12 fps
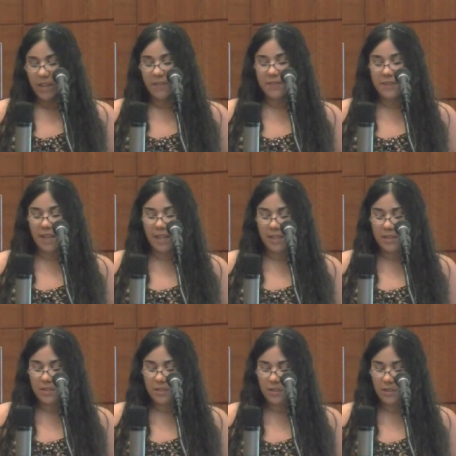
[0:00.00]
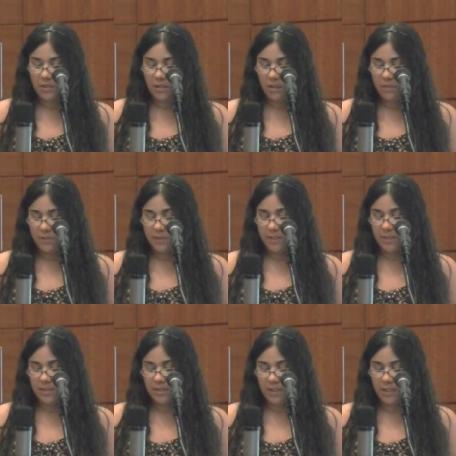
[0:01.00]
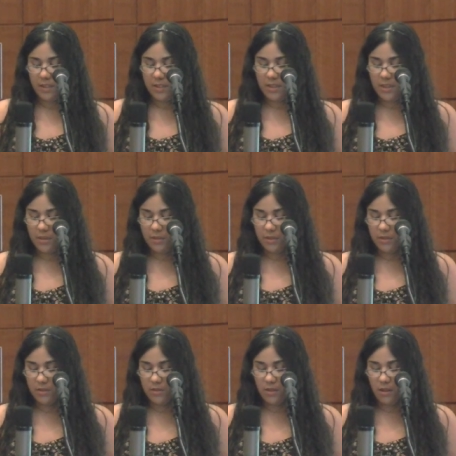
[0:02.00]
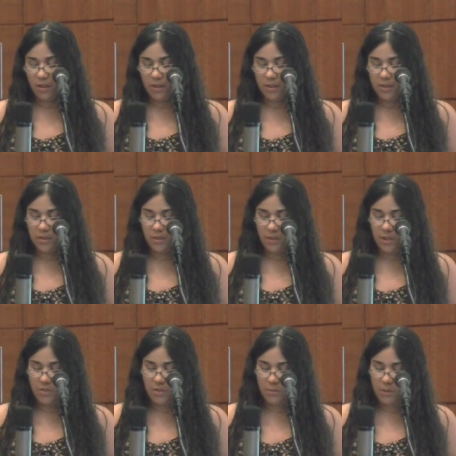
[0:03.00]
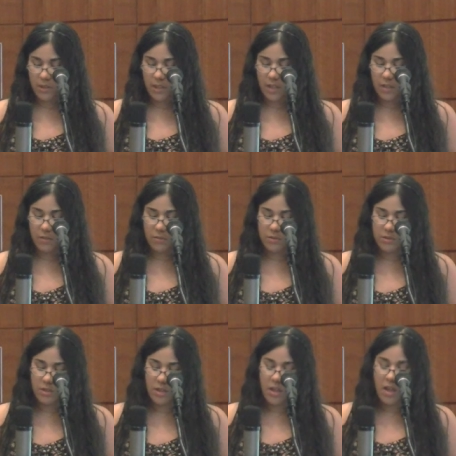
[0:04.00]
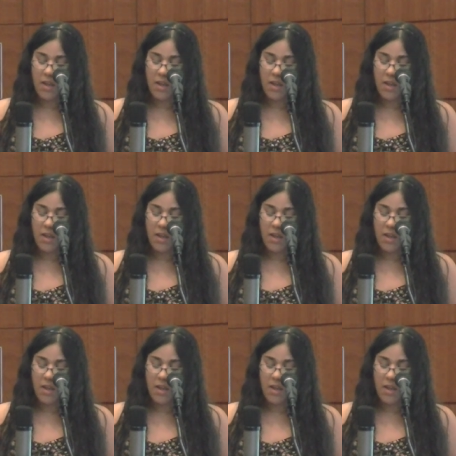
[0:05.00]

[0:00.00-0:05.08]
If silence could engulf us in the stillness, darkness of our trembling echoes,